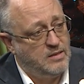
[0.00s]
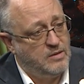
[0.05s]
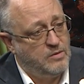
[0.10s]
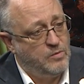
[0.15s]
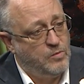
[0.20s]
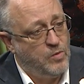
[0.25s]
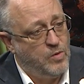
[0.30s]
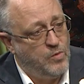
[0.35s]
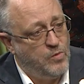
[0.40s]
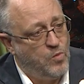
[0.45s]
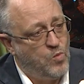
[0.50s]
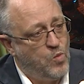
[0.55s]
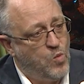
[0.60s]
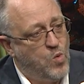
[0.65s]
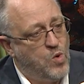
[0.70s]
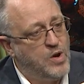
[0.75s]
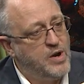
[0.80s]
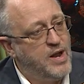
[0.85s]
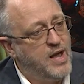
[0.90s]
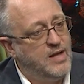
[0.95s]

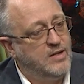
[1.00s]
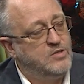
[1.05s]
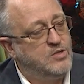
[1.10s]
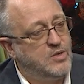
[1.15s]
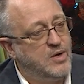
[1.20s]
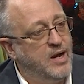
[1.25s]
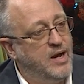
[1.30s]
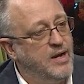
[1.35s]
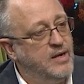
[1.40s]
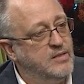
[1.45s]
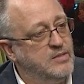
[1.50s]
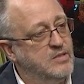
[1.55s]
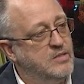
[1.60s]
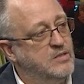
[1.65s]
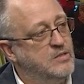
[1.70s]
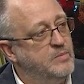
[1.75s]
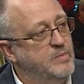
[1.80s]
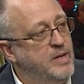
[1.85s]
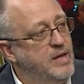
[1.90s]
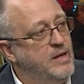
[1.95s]
we're not trying
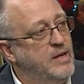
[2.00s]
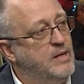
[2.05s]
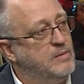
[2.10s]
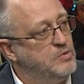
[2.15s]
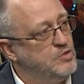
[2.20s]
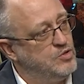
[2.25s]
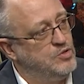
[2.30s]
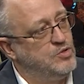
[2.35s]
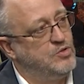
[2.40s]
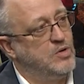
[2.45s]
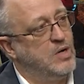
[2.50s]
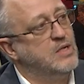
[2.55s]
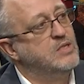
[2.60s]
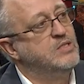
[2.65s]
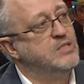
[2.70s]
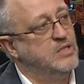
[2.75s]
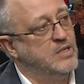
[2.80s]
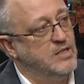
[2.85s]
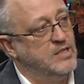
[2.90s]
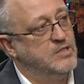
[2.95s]
to be
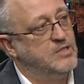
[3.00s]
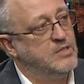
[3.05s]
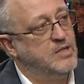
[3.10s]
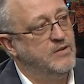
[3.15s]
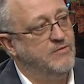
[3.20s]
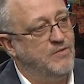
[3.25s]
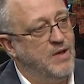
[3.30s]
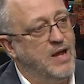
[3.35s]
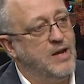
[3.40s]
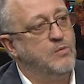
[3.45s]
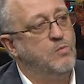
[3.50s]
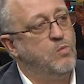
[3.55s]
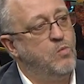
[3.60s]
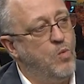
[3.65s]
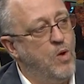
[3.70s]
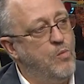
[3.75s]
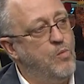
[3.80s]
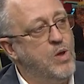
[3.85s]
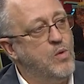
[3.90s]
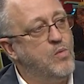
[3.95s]
obstructionist. In fact,
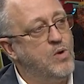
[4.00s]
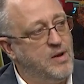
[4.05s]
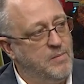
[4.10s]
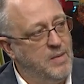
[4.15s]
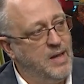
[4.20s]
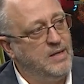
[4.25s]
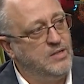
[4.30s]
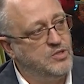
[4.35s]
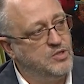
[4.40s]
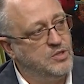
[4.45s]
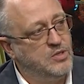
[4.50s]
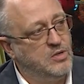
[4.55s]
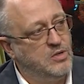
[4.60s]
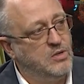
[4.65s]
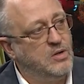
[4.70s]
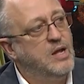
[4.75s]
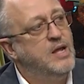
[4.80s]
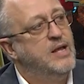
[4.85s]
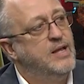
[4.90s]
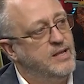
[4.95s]
what we want to make
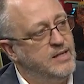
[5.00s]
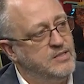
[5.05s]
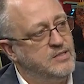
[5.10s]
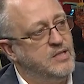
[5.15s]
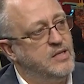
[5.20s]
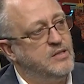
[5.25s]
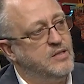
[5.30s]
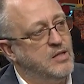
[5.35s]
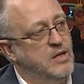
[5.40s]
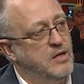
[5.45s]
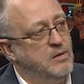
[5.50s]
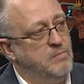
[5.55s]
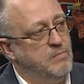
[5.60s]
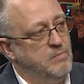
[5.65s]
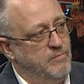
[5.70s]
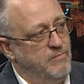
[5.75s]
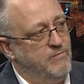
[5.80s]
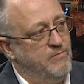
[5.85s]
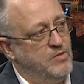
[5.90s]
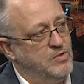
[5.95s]
sure is that the
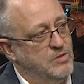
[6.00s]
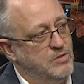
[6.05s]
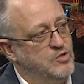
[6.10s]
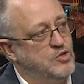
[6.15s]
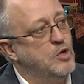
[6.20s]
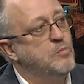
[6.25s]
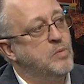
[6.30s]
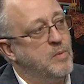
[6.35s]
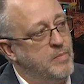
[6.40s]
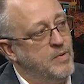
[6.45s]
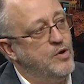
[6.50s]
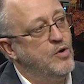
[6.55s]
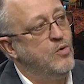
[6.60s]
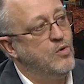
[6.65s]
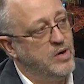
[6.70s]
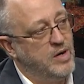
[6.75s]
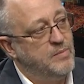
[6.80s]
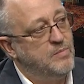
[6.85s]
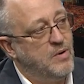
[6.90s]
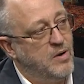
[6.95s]
super
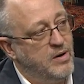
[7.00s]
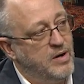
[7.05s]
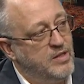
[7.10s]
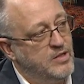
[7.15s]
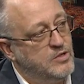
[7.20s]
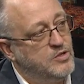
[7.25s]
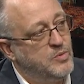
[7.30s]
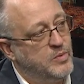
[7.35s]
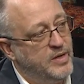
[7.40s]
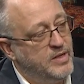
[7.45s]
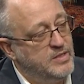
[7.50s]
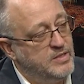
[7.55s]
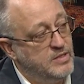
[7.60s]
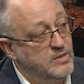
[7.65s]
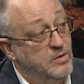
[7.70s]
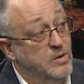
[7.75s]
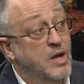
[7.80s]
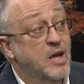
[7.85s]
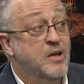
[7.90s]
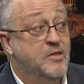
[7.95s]
minority party, the
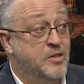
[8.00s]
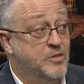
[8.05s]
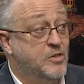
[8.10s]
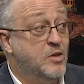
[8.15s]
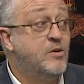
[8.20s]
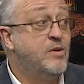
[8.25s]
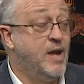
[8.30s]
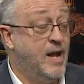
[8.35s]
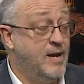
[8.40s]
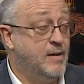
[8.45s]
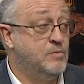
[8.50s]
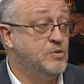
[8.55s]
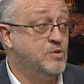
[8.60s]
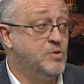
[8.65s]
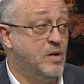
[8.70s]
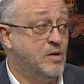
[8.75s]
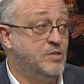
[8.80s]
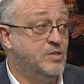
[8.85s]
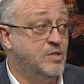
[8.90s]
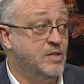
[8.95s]
22, that they're not
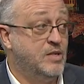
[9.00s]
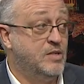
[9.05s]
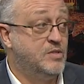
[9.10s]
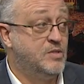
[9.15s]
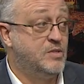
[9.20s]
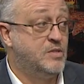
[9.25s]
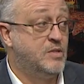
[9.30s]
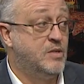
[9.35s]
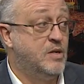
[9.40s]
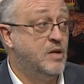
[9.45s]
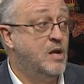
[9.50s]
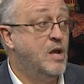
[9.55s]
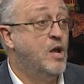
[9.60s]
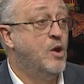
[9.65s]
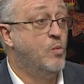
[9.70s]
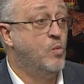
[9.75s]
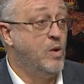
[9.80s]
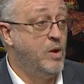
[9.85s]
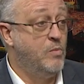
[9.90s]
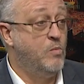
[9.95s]
obstructionists.
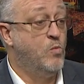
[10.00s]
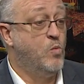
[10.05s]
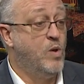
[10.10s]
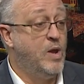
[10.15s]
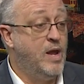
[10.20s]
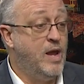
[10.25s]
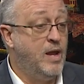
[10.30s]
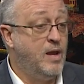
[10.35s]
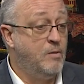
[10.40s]
We, we